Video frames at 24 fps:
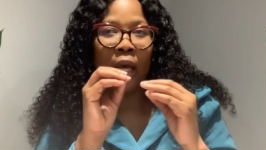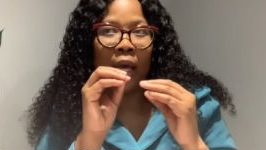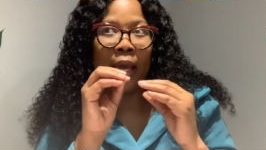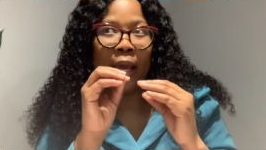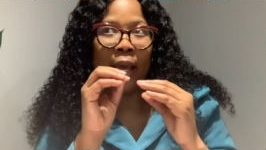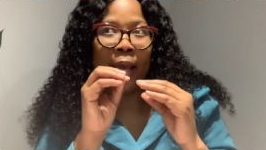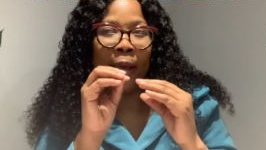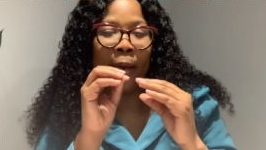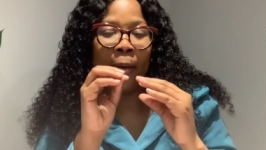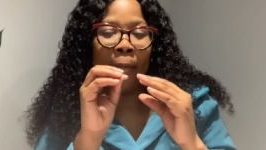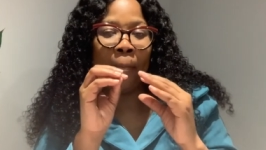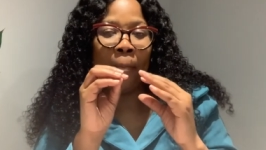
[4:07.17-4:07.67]

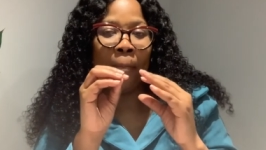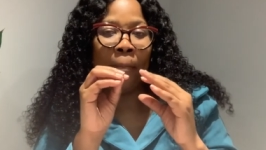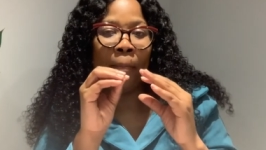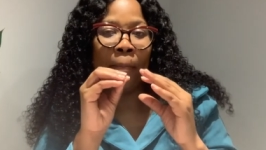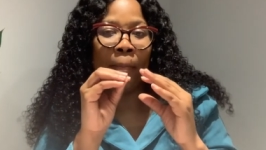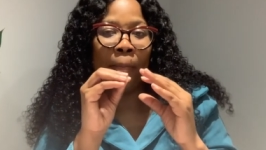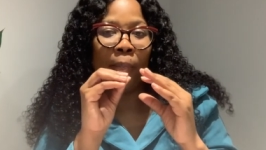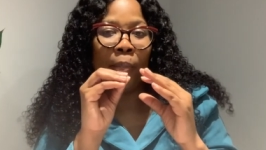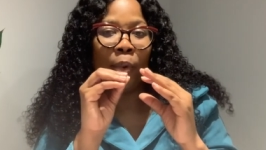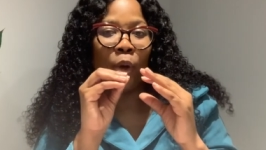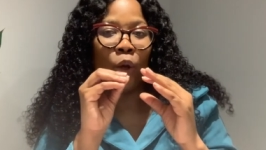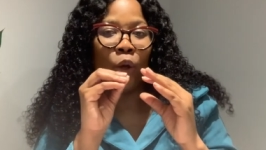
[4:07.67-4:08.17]
um
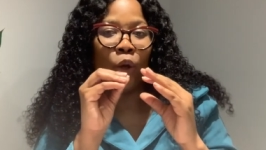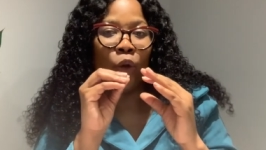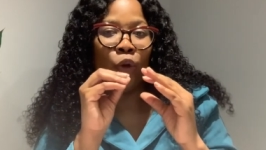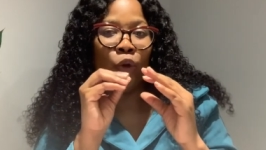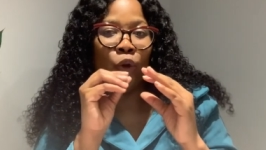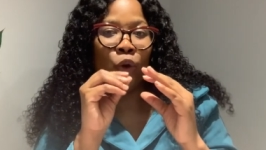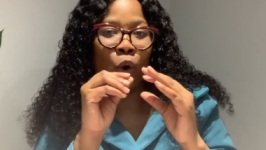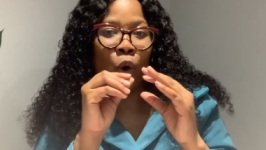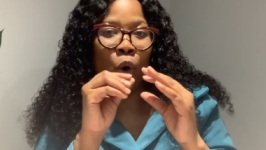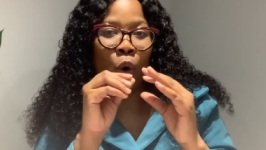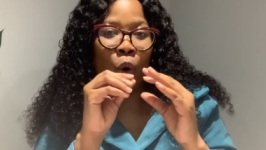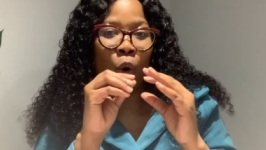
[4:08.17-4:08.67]

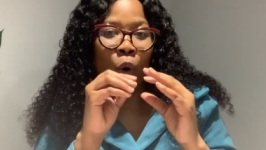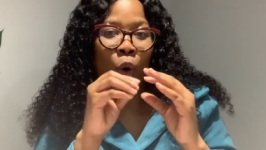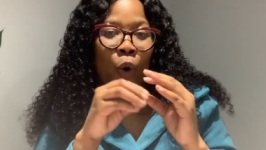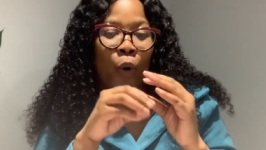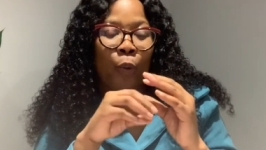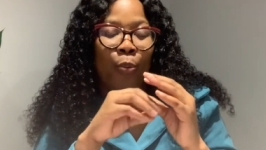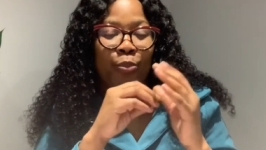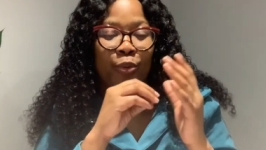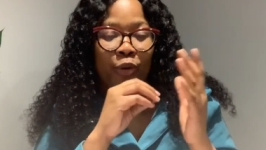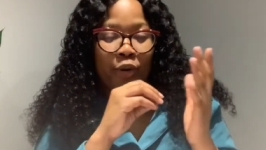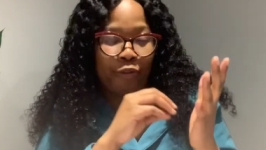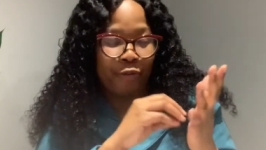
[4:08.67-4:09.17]
your
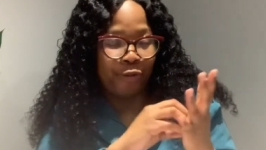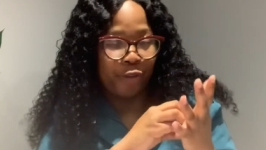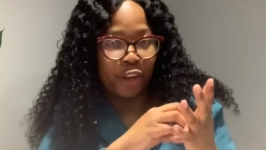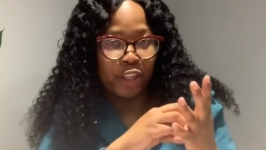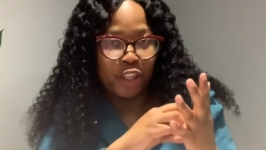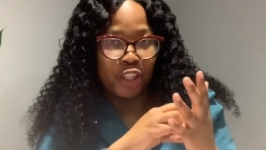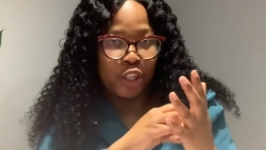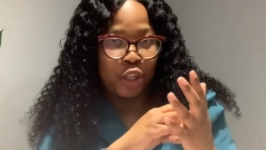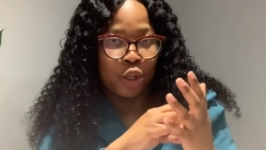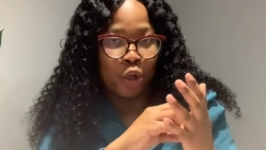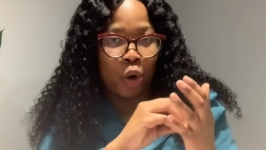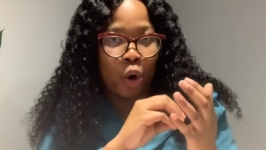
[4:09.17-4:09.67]

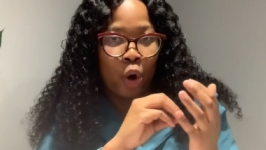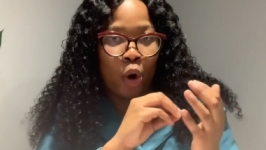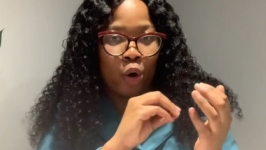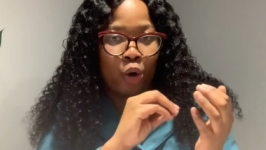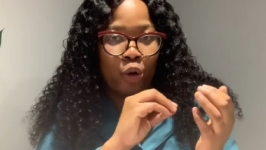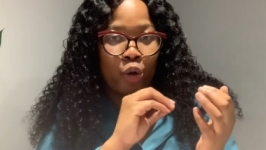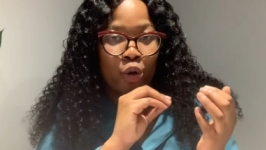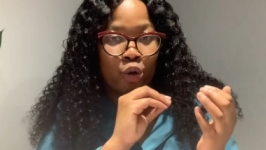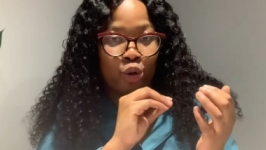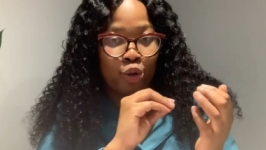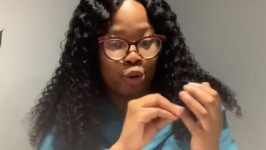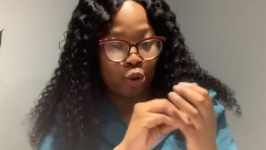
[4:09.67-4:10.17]
profession or
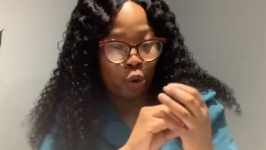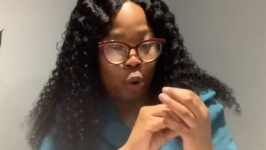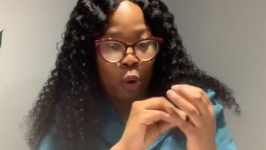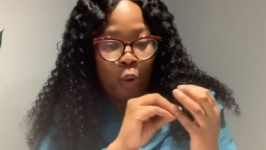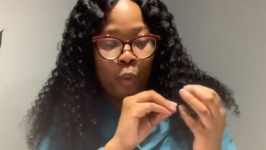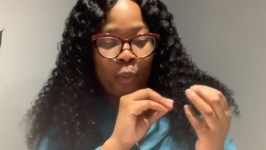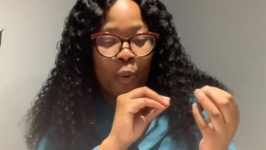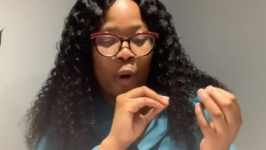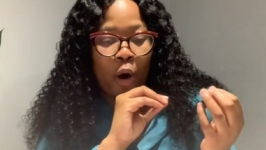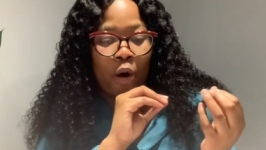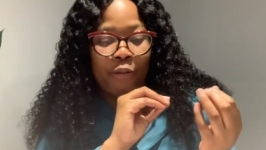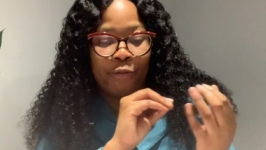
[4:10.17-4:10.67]
your
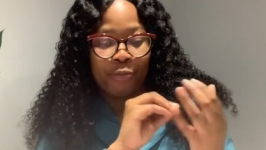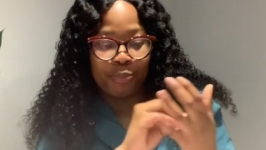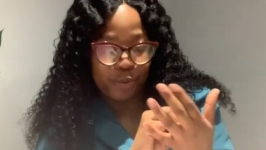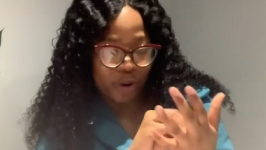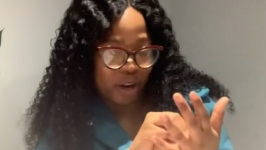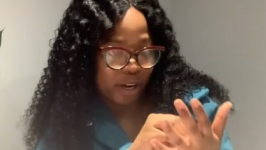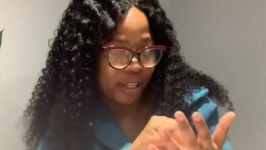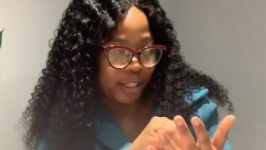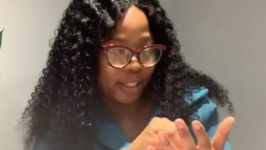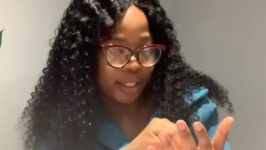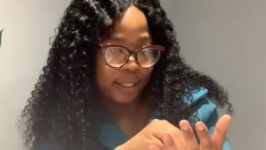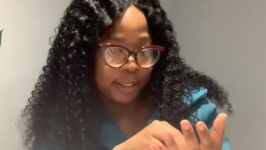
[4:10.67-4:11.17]
scope of
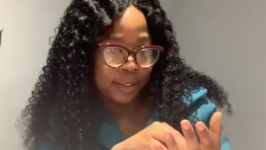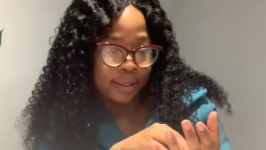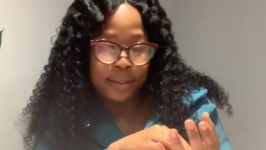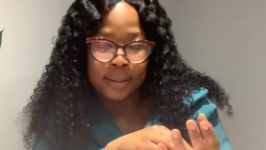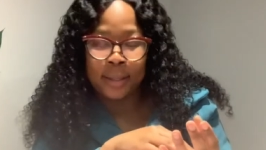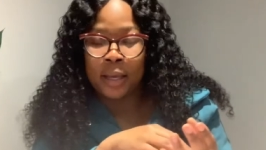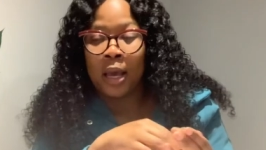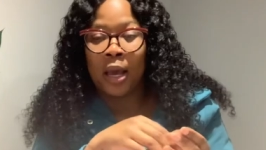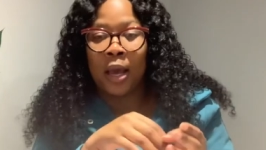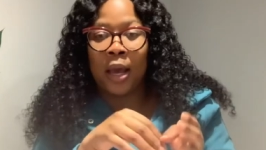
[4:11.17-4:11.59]
practice